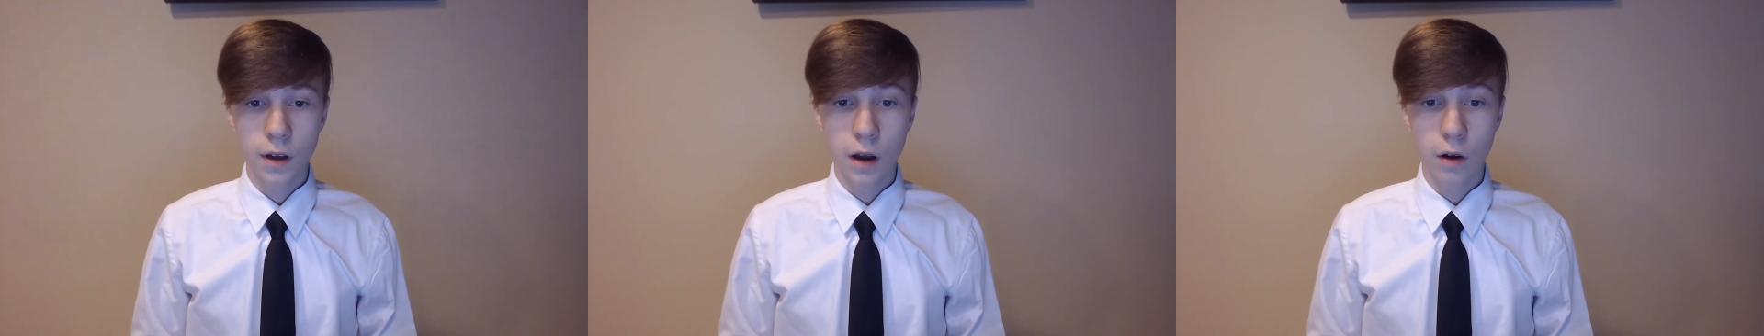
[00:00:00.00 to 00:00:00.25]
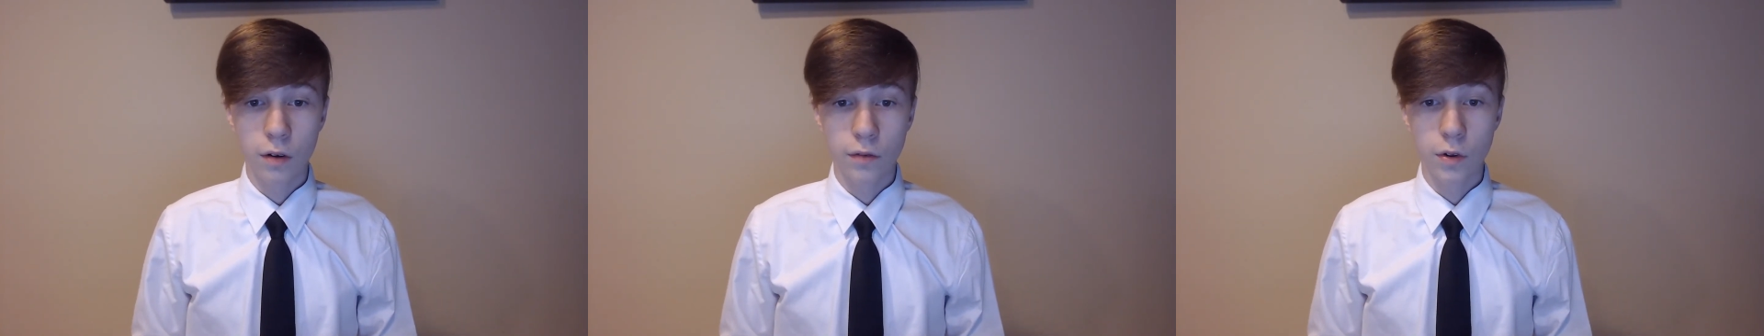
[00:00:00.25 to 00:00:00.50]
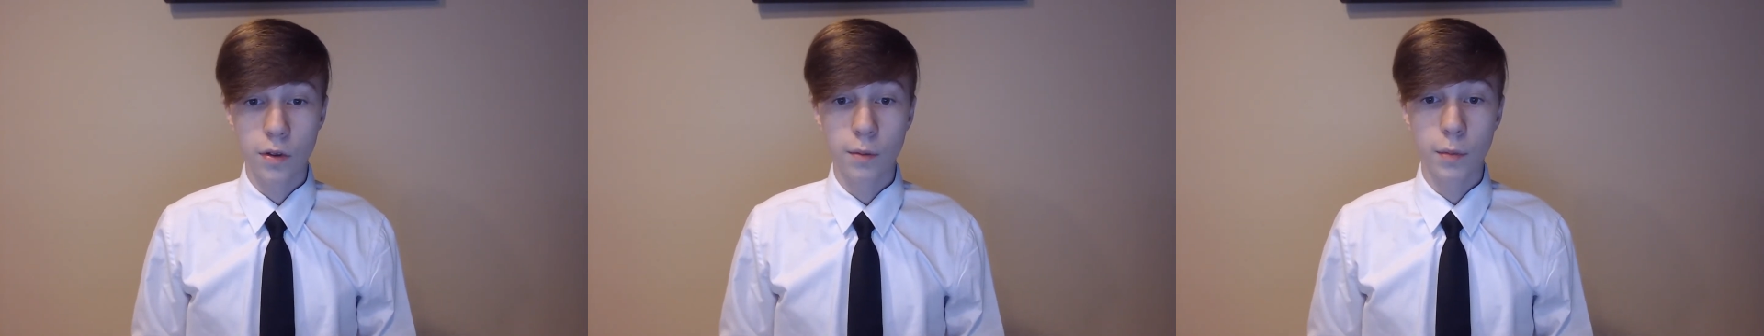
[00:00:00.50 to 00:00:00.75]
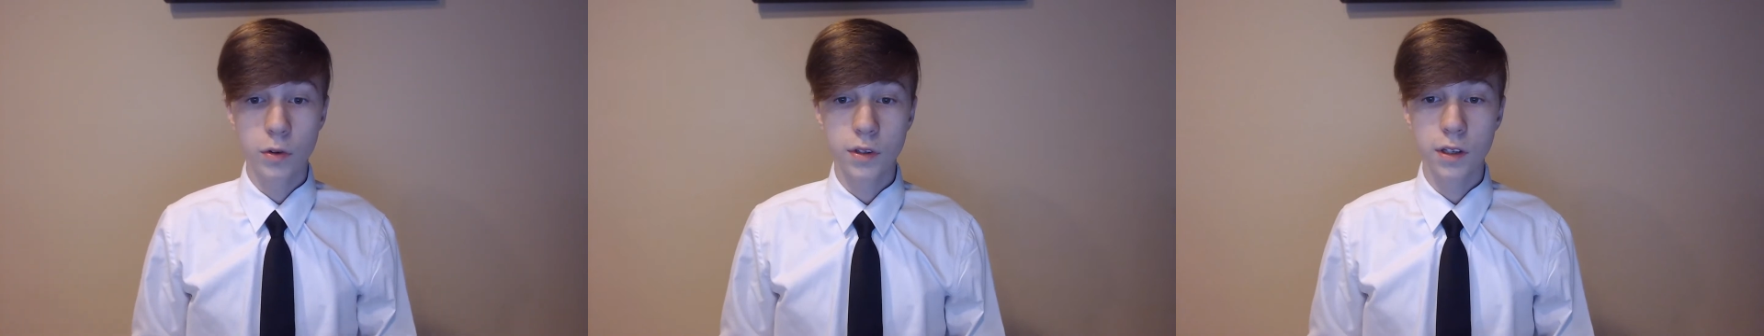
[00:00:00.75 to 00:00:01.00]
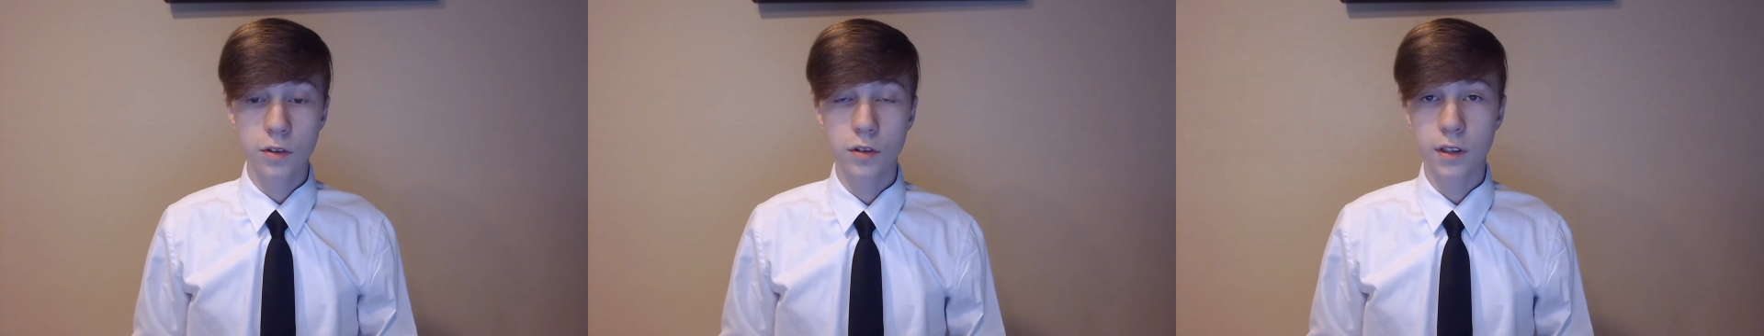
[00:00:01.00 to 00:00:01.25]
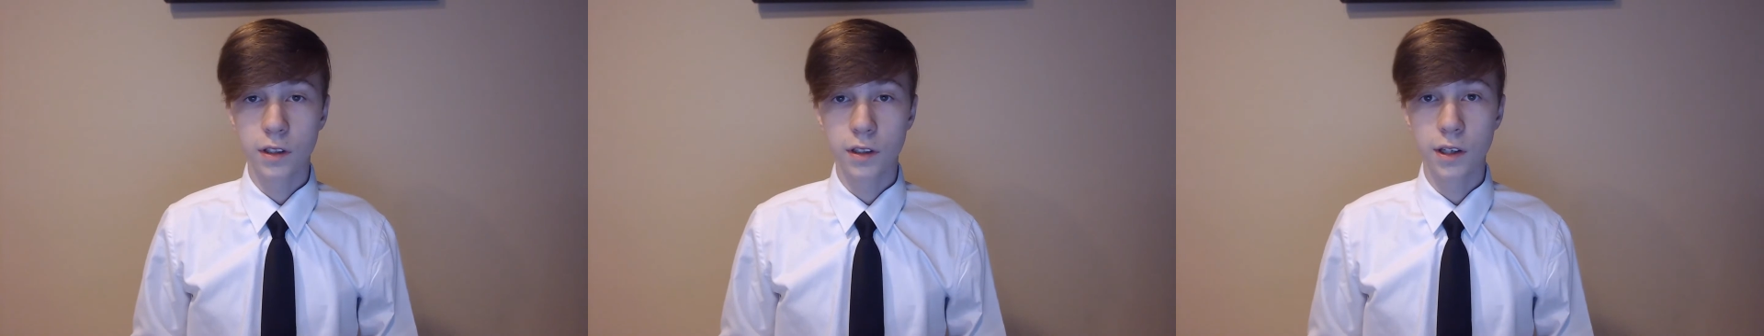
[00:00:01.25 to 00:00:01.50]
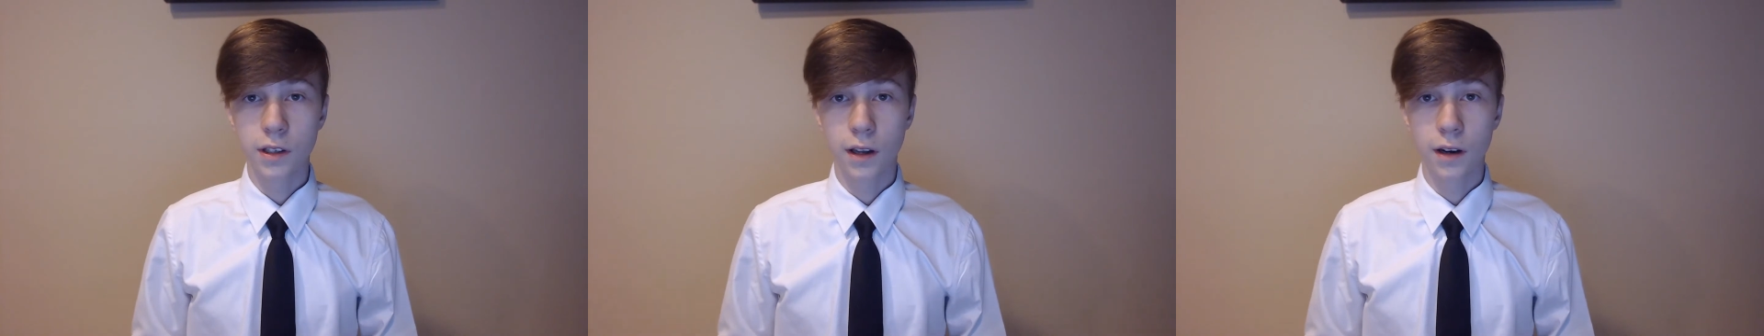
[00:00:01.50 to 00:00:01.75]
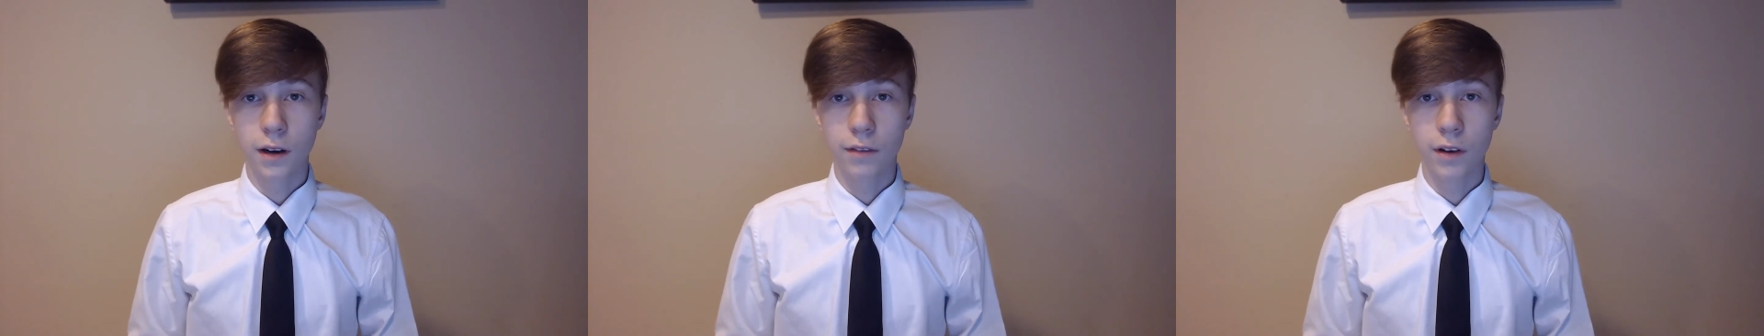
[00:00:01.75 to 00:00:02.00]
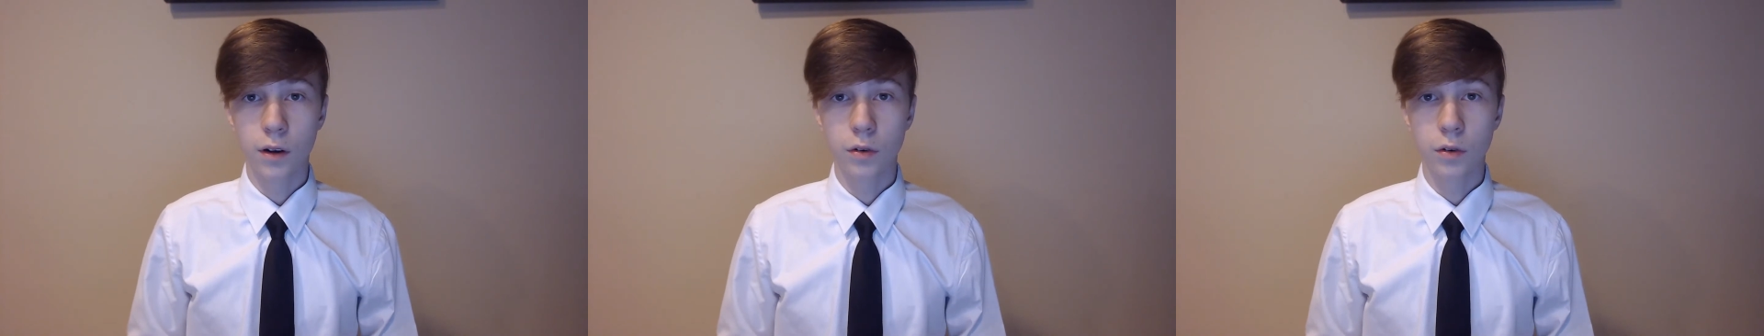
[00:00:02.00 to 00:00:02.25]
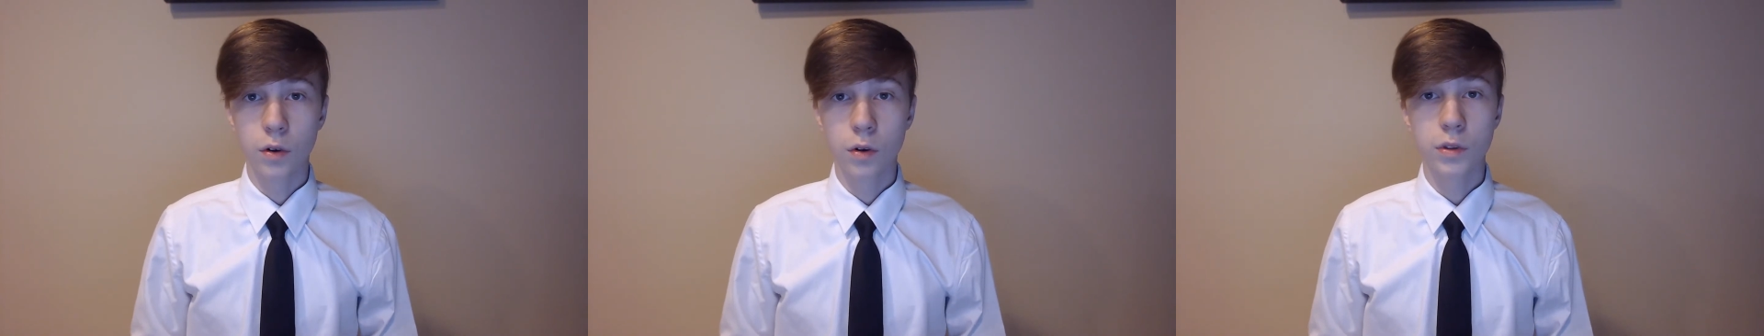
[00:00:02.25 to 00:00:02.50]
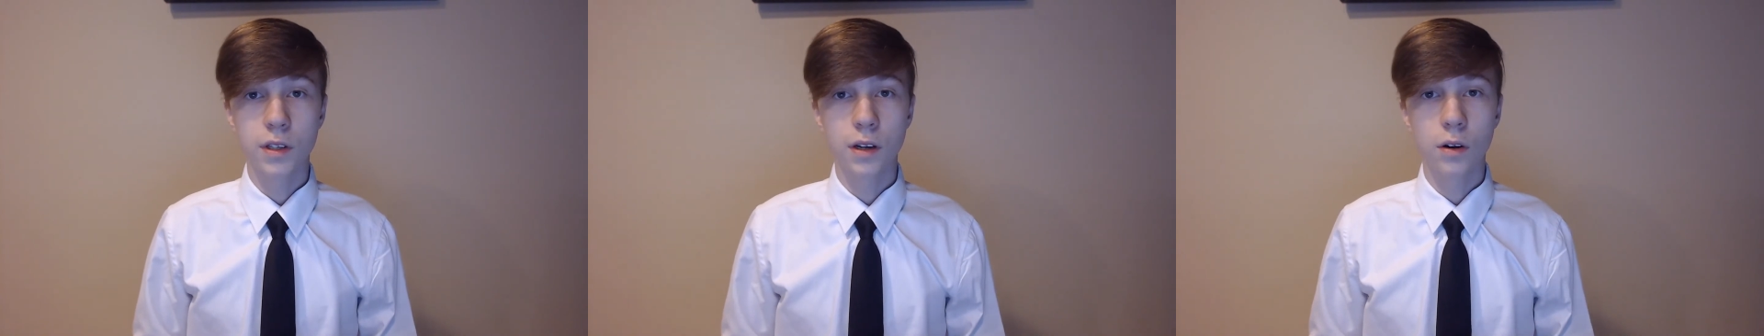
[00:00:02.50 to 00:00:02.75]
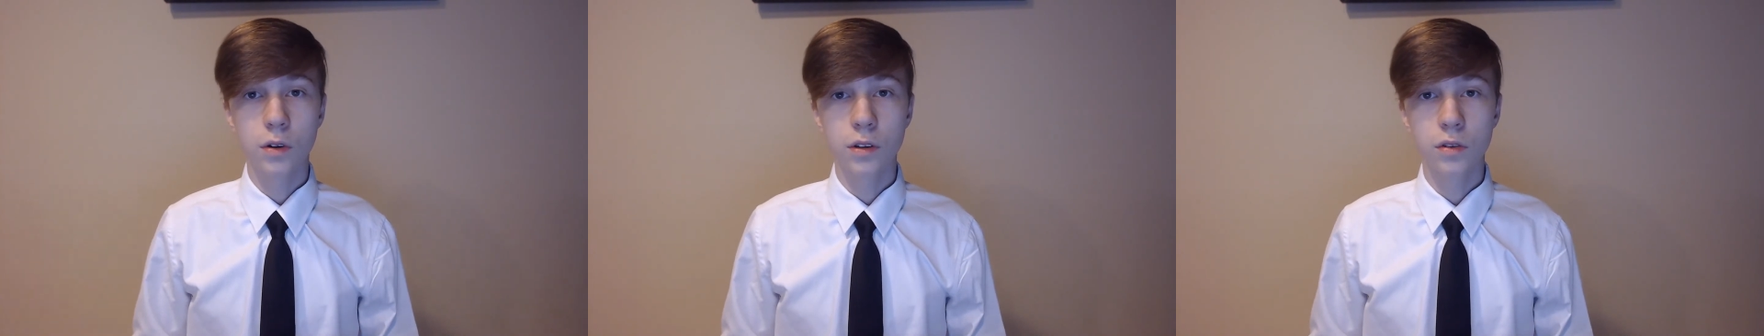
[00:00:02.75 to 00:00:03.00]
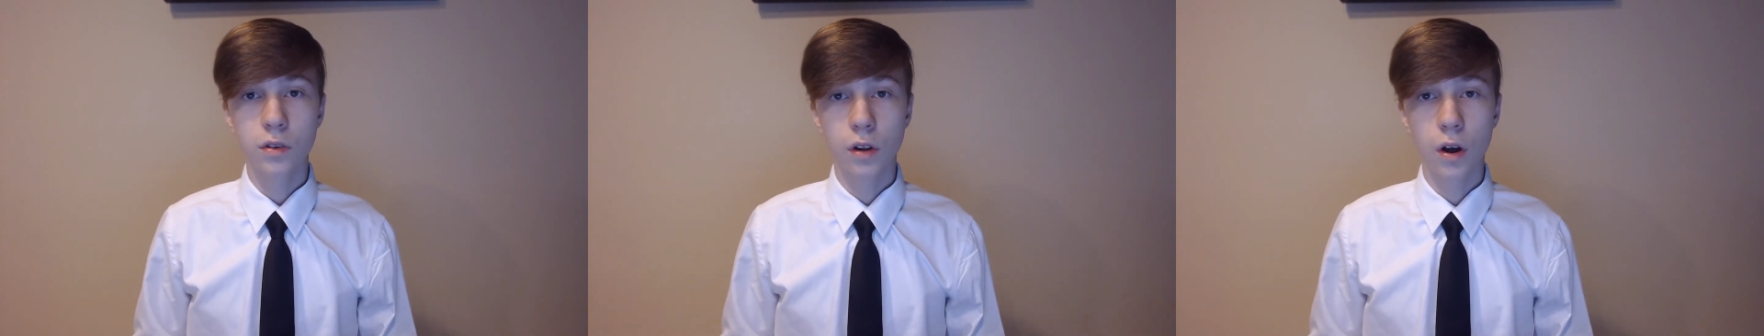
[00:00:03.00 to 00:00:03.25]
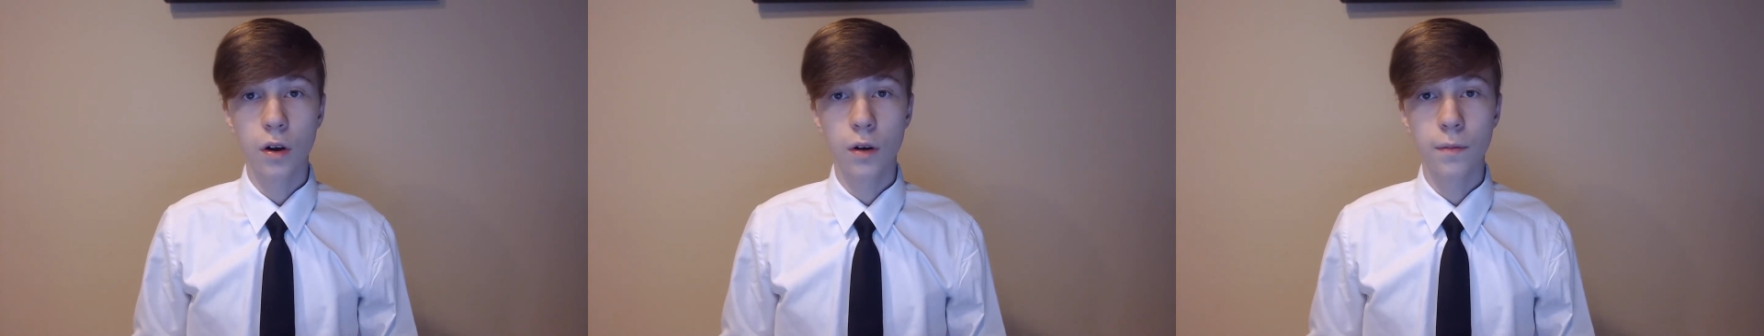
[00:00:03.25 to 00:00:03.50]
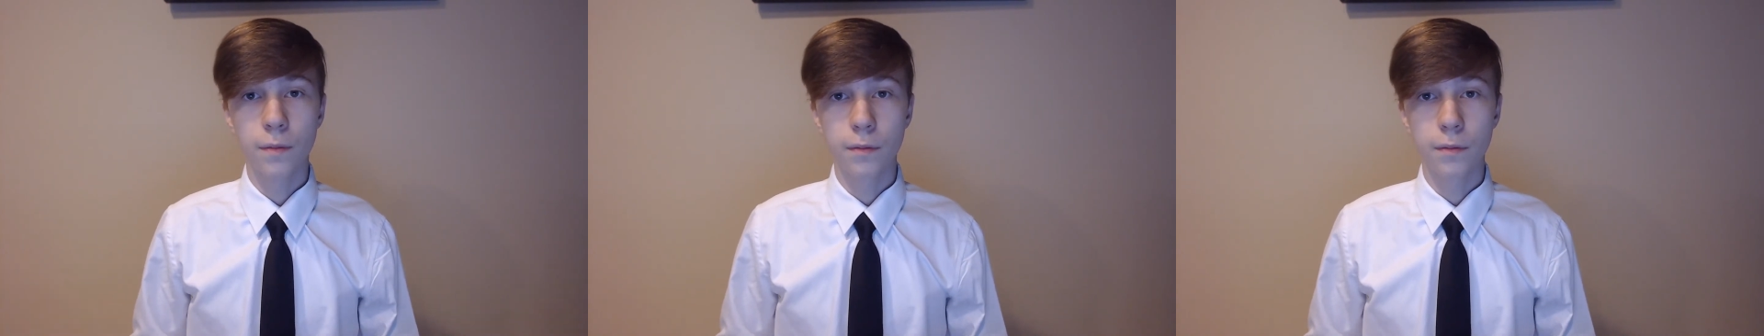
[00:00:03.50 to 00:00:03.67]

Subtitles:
However, the most interesting thing that I found was that Okun's law